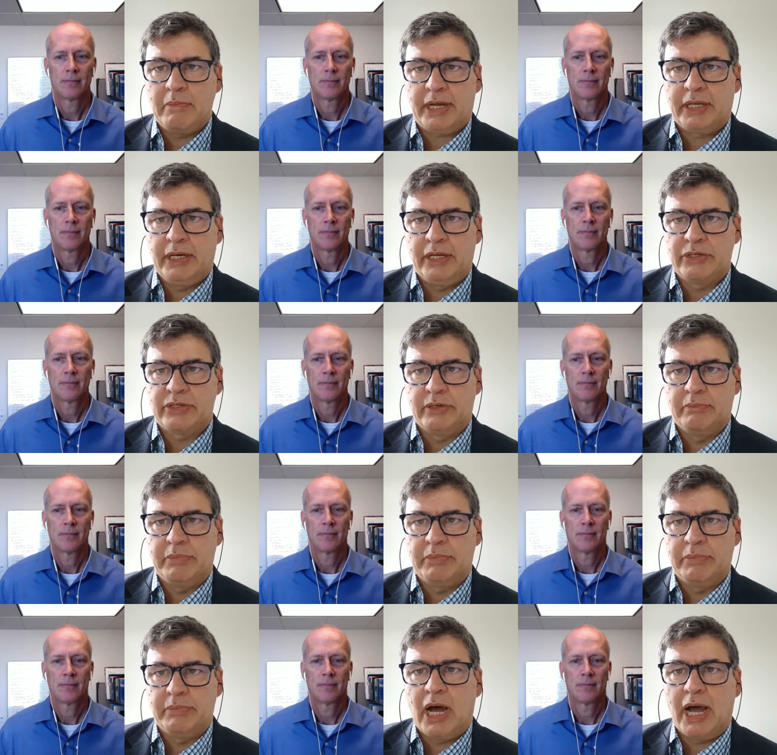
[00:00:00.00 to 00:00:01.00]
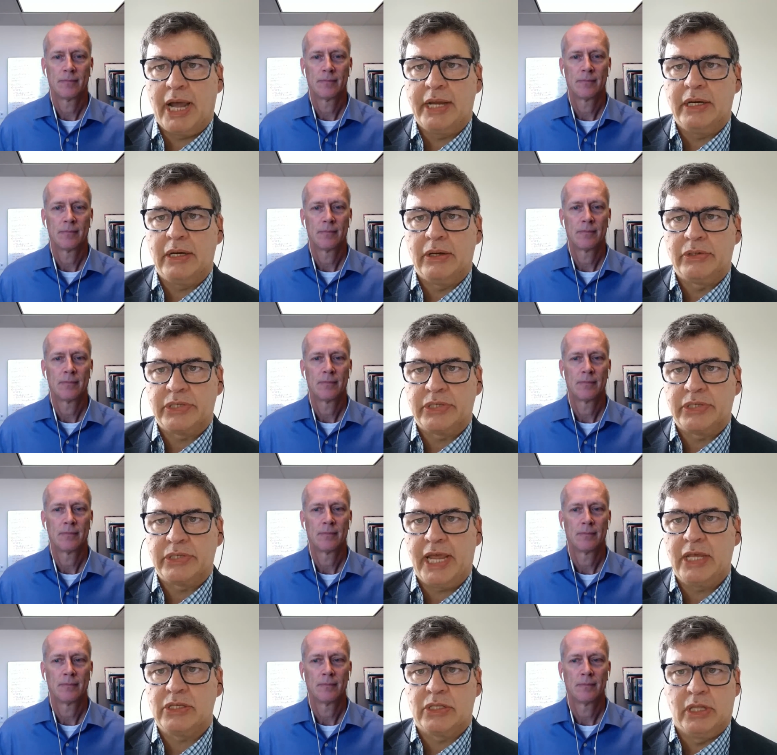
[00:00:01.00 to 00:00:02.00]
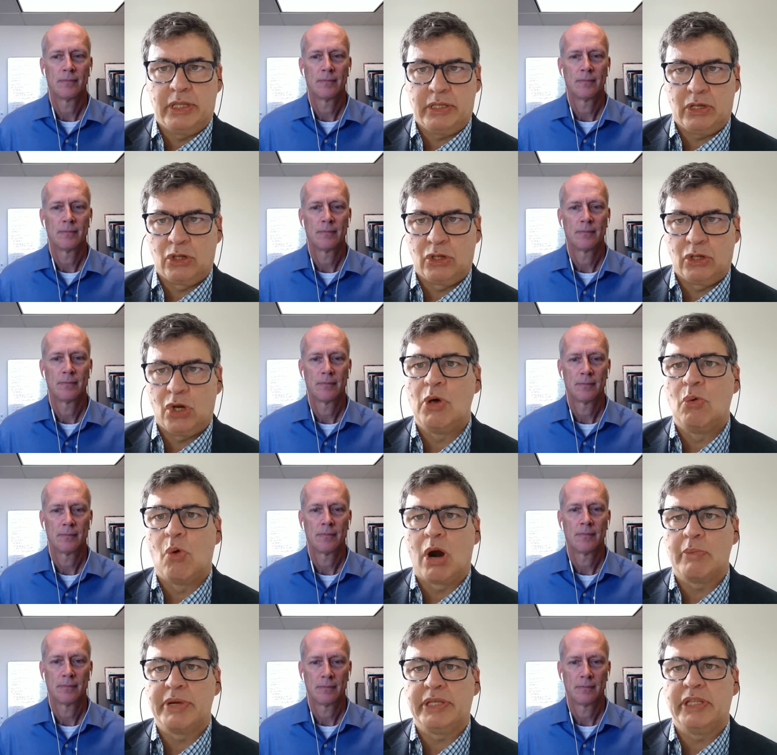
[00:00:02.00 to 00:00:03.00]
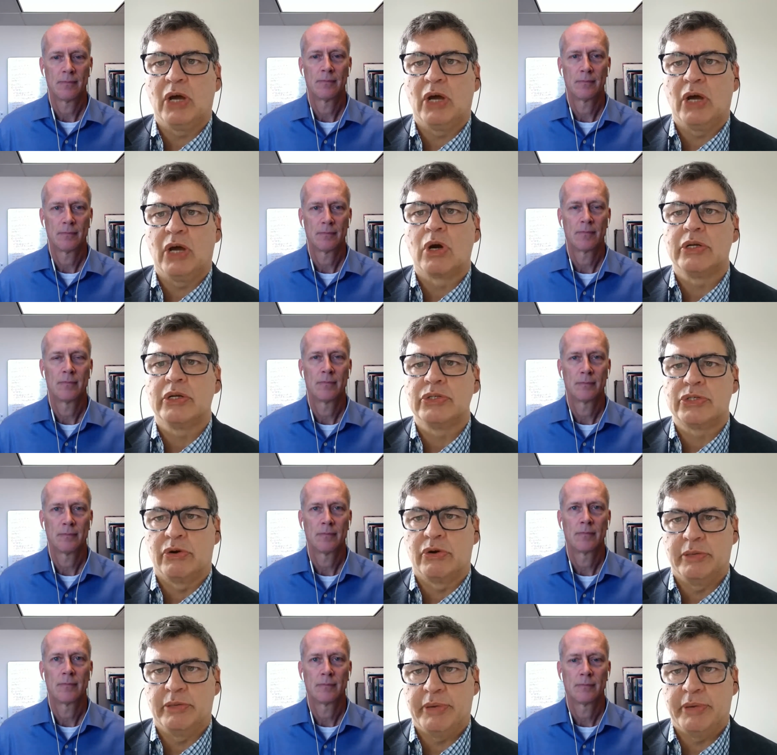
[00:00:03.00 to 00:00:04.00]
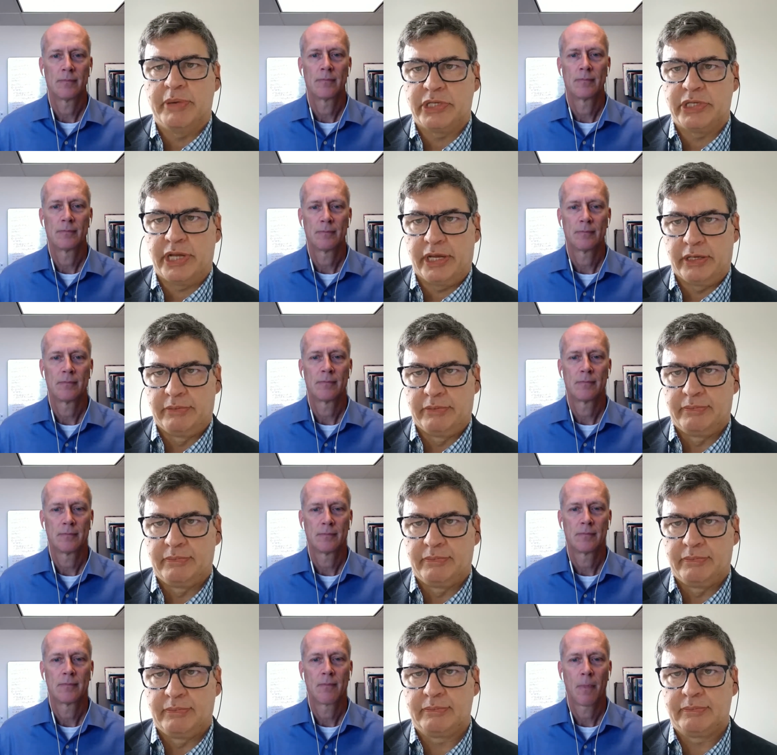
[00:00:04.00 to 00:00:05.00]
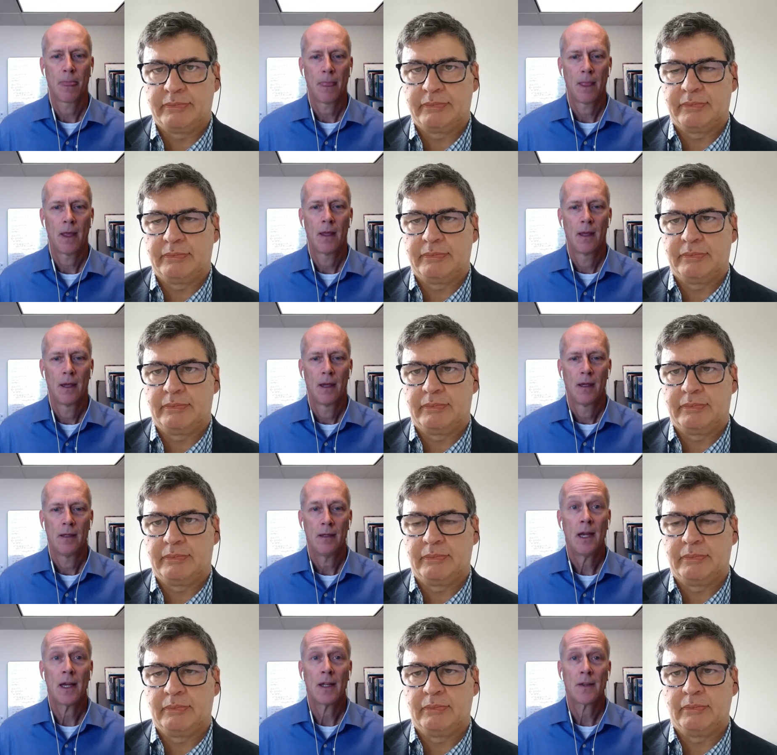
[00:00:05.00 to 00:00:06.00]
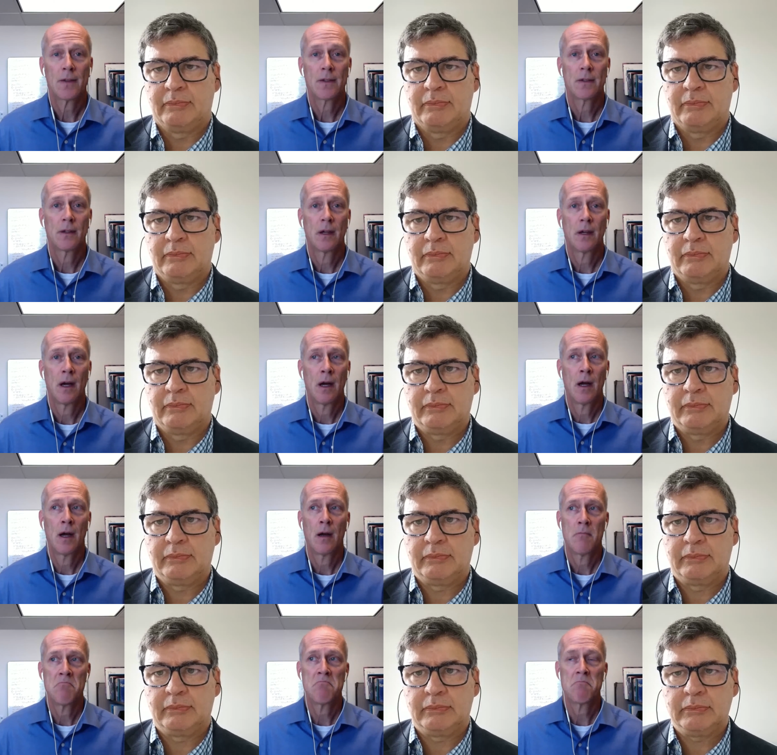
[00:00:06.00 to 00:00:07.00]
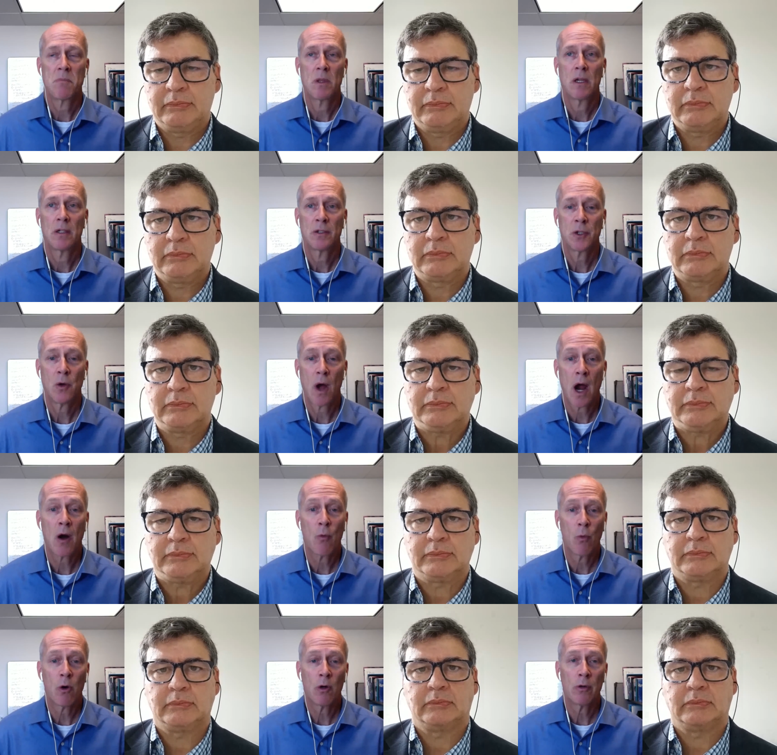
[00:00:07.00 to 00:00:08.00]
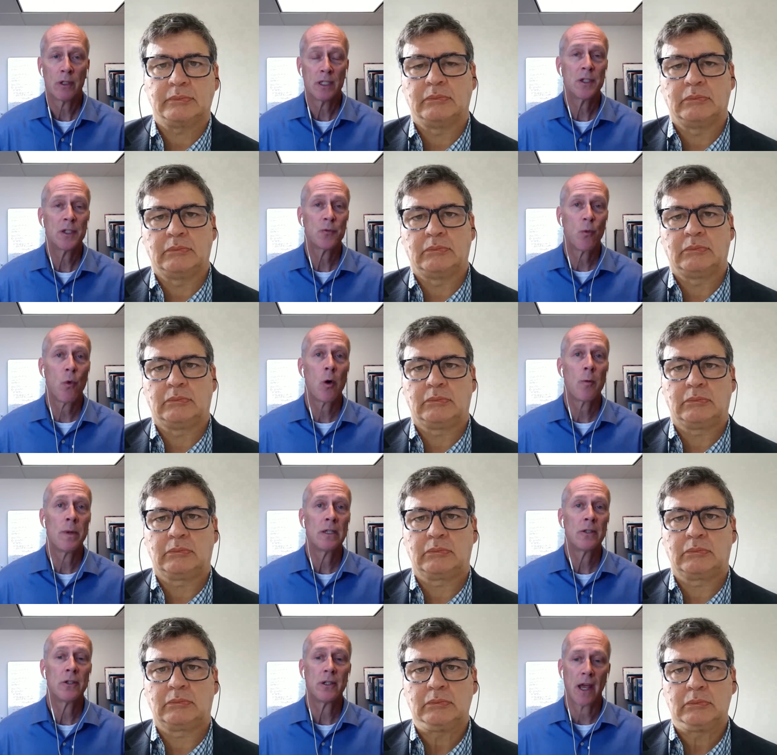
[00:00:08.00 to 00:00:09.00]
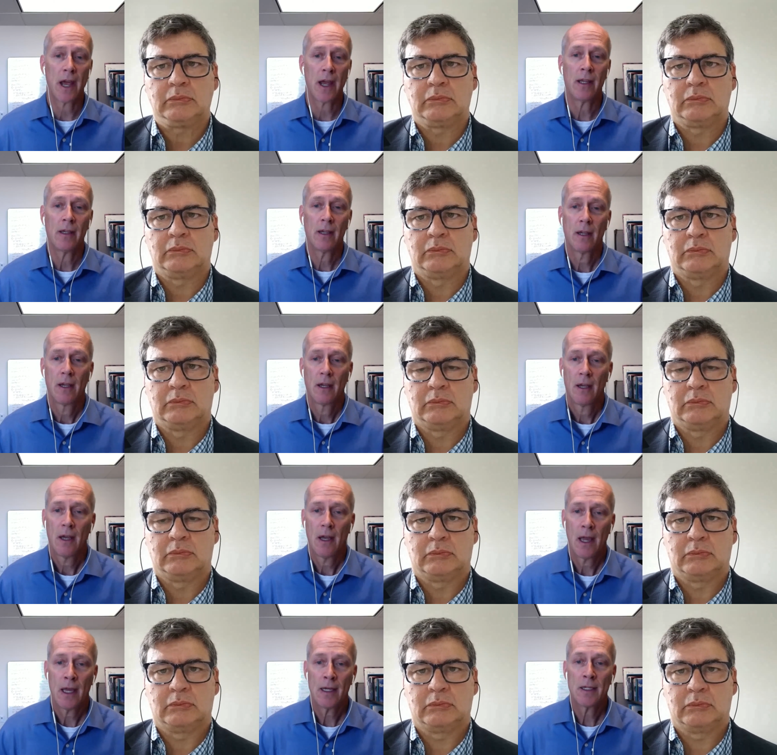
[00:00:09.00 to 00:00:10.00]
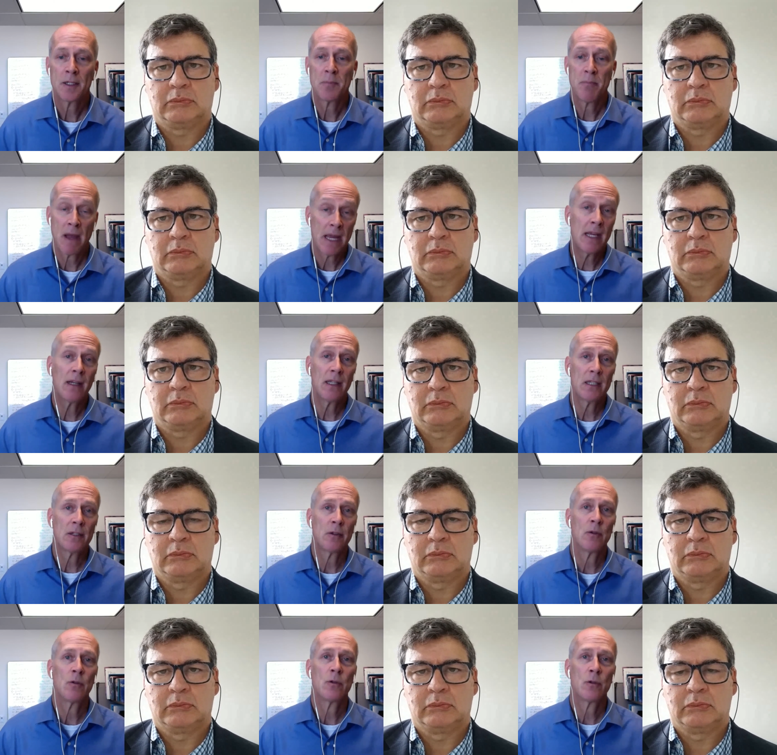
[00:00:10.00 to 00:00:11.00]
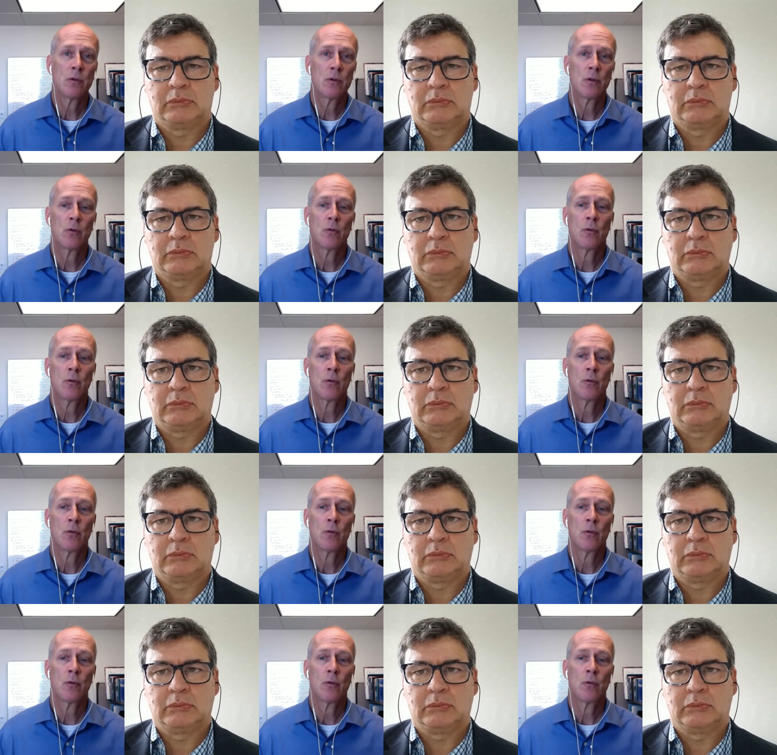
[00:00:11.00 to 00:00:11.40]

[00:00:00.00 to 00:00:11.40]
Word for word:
Speaker 1: mechanism behind today the global warming that we're concerned about today?
Speaker 2: Yes. Um, so our world is warming today, and it's mainly due to the